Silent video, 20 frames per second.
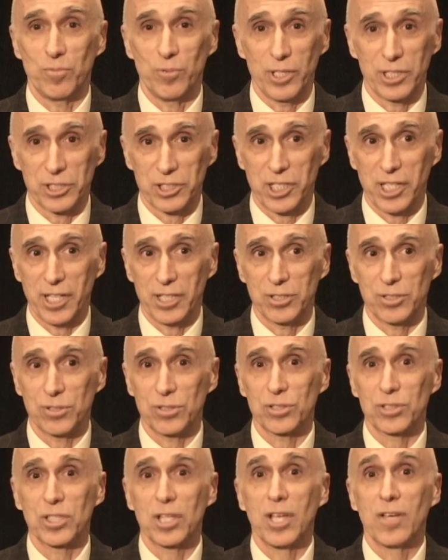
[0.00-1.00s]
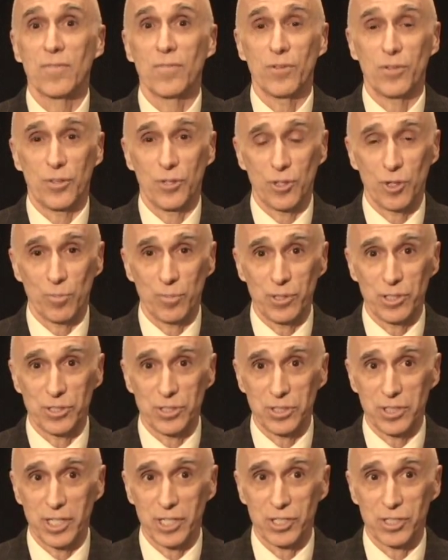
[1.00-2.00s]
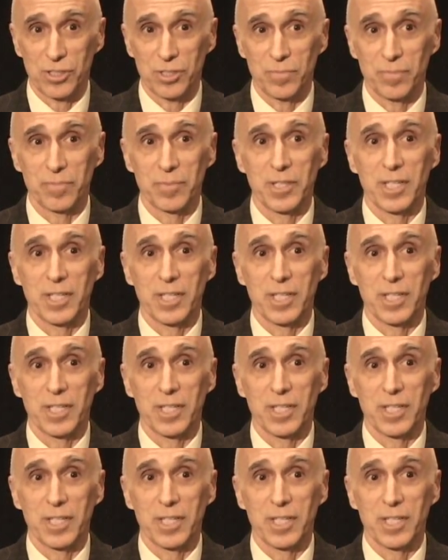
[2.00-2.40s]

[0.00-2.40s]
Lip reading: breast cancers for therapy selection